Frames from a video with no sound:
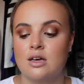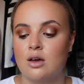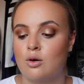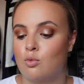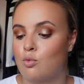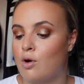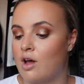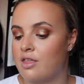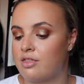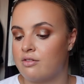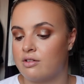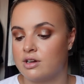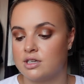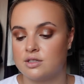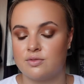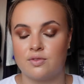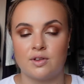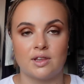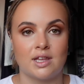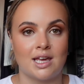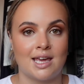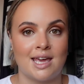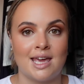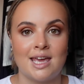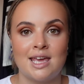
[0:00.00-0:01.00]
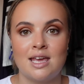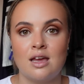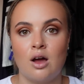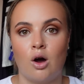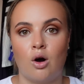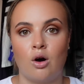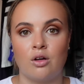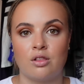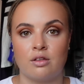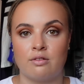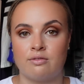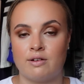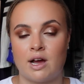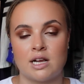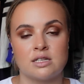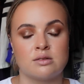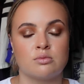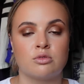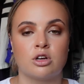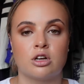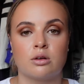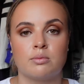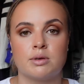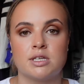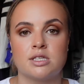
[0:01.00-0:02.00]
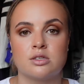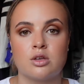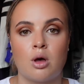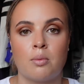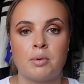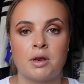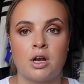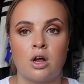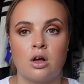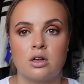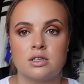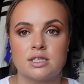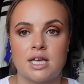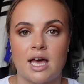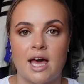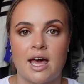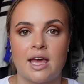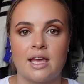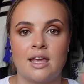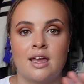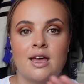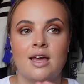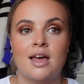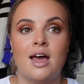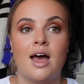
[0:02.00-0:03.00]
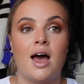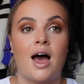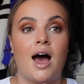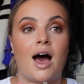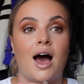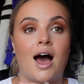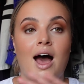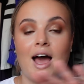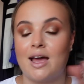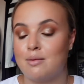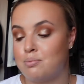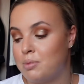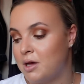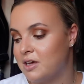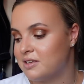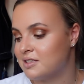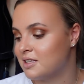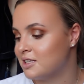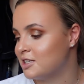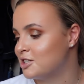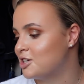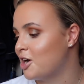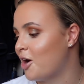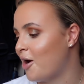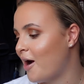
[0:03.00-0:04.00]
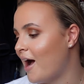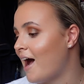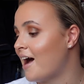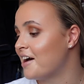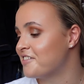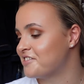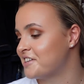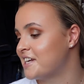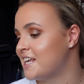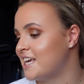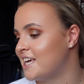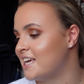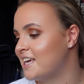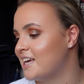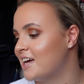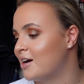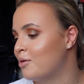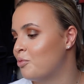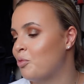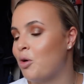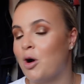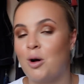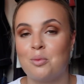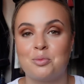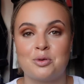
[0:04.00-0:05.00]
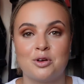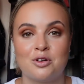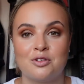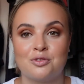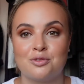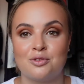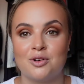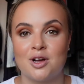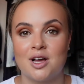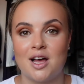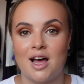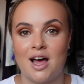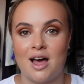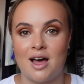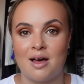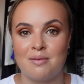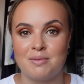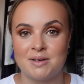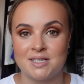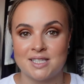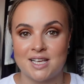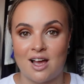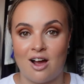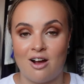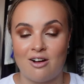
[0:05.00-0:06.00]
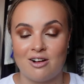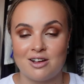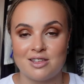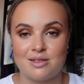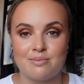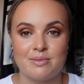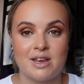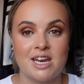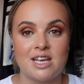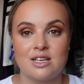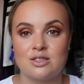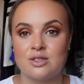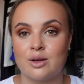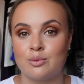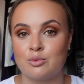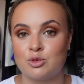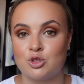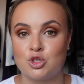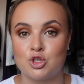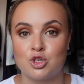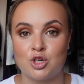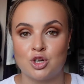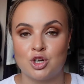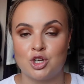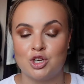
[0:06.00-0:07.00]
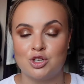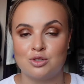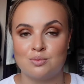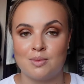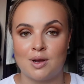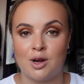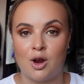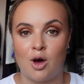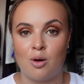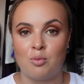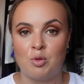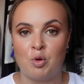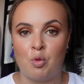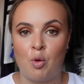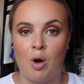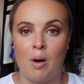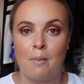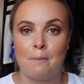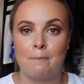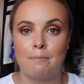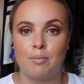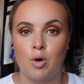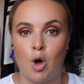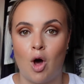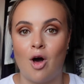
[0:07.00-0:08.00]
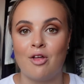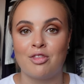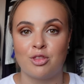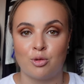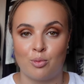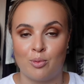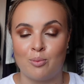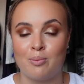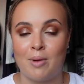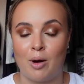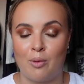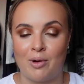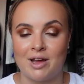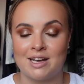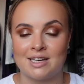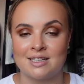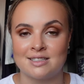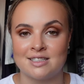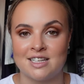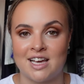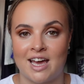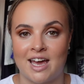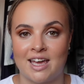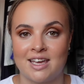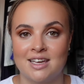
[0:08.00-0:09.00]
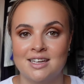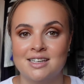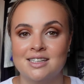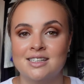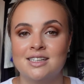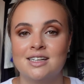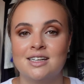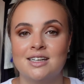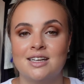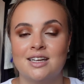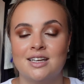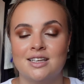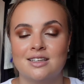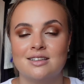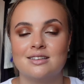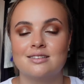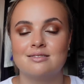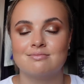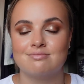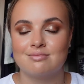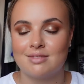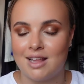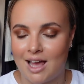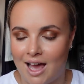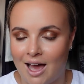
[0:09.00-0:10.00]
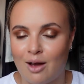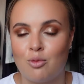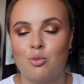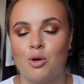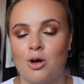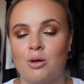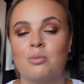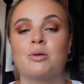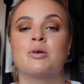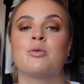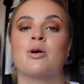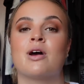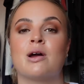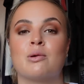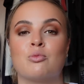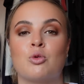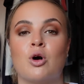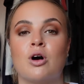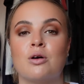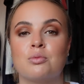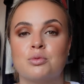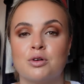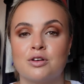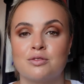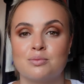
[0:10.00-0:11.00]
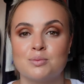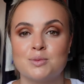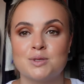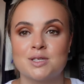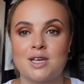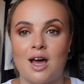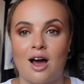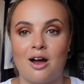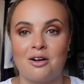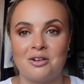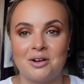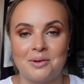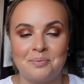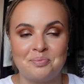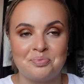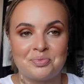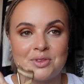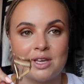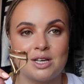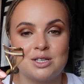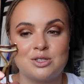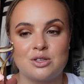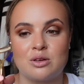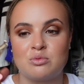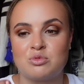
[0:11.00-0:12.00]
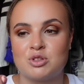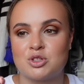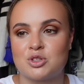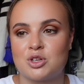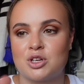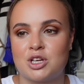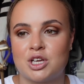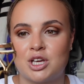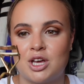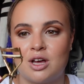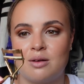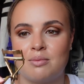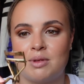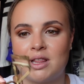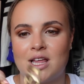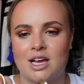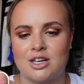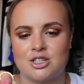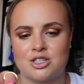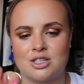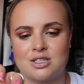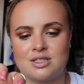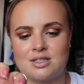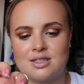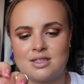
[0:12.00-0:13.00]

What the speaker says: whether it's for the heat or the fact I'm going to be sobbing all day. I personally don't have any waterproof mascara at the minute, so I'm just going to use my normal one, but on my wedding day, I will be wearing waterproof mascara. So I'm just going to curl my lashes.